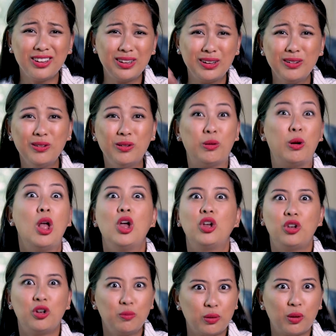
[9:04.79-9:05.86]
you.
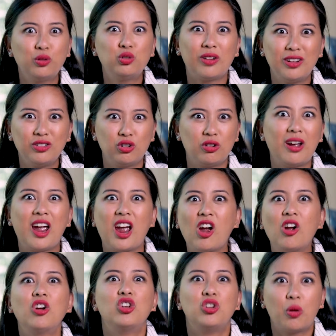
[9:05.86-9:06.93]
You blow dried your
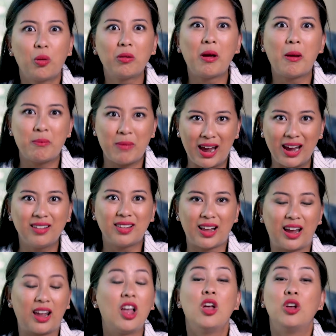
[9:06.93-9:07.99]
hair, you're
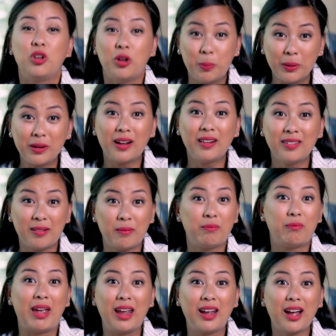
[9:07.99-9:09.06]
amazing. You put on some
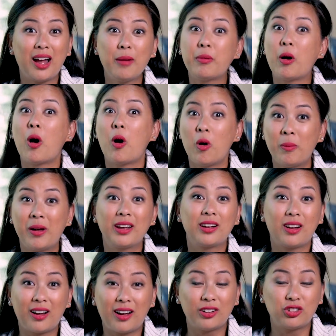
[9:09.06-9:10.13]
makeup, oh my
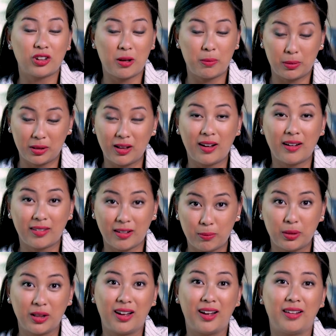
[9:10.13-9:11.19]
gosh, applause,
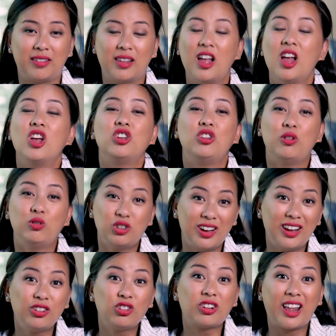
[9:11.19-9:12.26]
applause. You
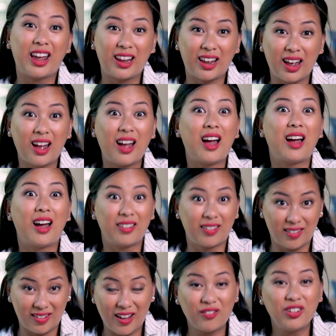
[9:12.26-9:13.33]
changed like
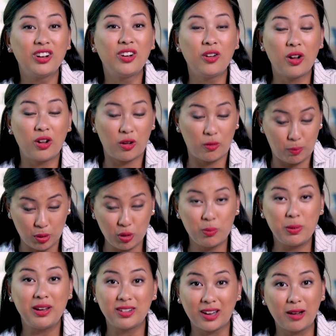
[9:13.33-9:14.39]
7
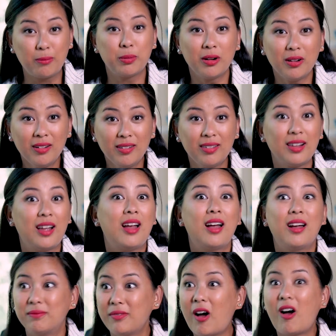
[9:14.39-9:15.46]
poopy diapers.
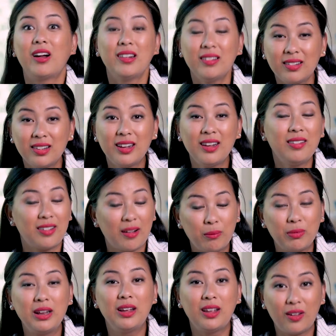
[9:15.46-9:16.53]
Honestly,
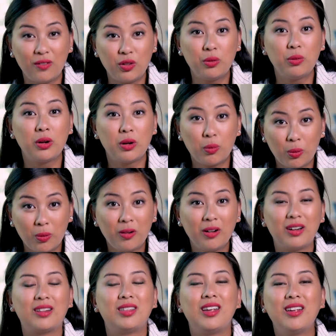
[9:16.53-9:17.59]
somebody give you an
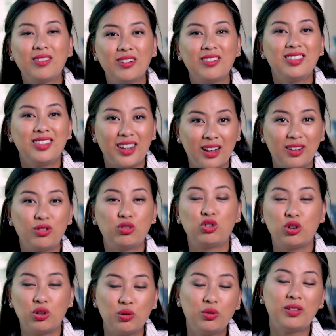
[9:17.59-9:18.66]
award. These are things
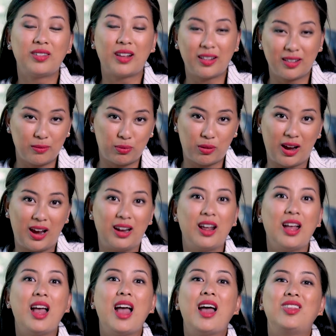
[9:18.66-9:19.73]
to celebrate.
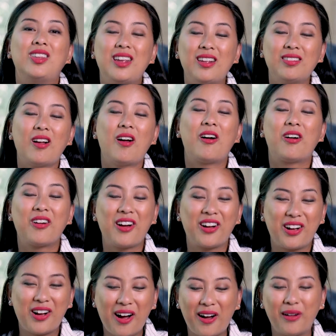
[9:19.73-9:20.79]
These are
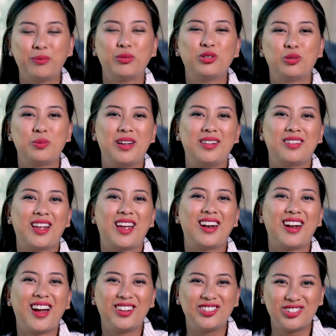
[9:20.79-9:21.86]
accomplishments. And
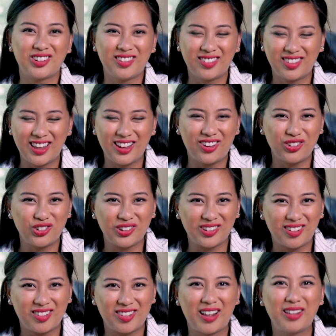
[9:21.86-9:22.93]
I just think you should
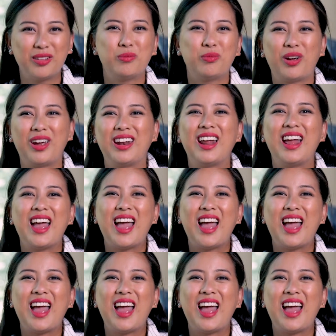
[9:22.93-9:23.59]
celebrate